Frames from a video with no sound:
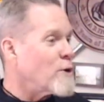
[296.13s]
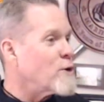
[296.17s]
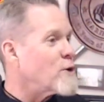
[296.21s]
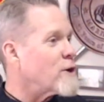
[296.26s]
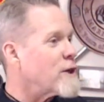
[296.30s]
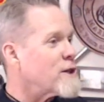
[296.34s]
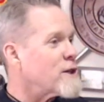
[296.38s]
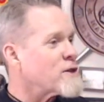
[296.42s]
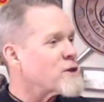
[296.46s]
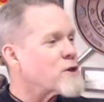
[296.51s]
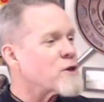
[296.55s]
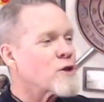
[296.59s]

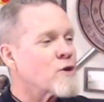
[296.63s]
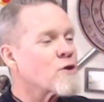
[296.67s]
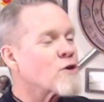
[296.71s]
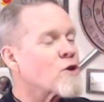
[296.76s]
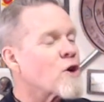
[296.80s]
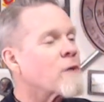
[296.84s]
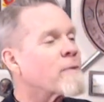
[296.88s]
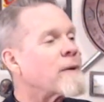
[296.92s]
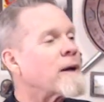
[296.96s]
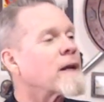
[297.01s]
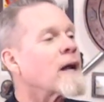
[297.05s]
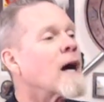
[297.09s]
You
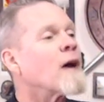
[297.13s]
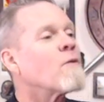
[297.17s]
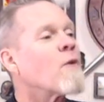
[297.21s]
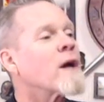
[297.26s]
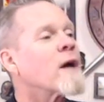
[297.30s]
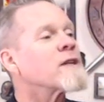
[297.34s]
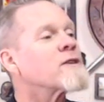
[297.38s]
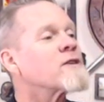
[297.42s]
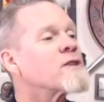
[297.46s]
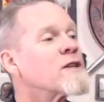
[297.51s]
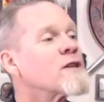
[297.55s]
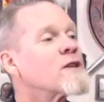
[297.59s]
talk about not
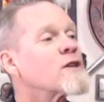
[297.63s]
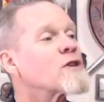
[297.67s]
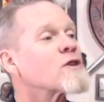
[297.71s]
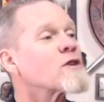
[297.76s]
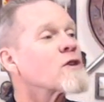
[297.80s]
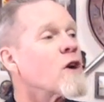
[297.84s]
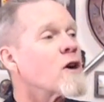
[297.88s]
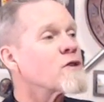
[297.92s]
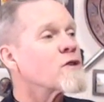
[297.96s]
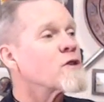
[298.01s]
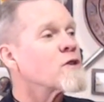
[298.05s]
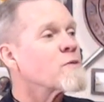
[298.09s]
wanting to see the
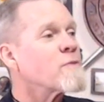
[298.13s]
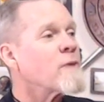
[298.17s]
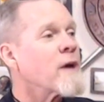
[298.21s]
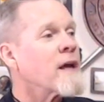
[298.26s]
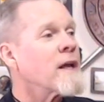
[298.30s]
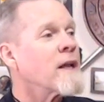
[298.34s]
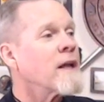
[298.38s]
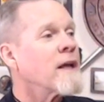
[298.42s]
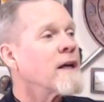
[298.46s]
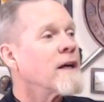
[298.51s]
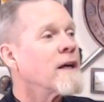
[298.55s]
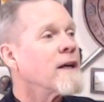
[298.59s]
sausage
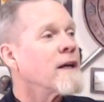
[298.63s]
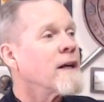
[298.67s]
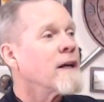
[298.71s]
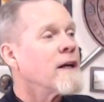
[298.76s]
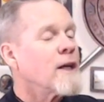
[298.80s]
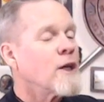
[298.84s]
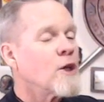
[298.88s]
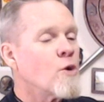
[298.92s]
made. Yeah.